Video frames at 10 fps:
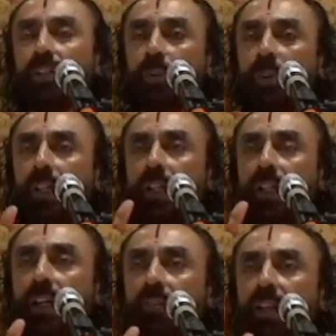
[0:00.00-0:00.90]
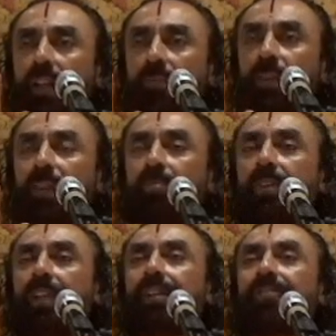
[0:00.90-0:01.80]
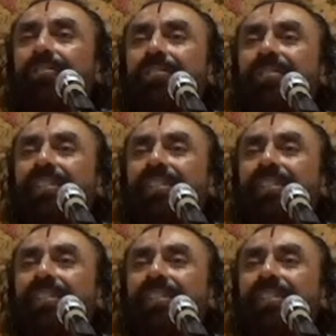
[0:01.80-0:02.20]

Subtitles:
So it developed the belief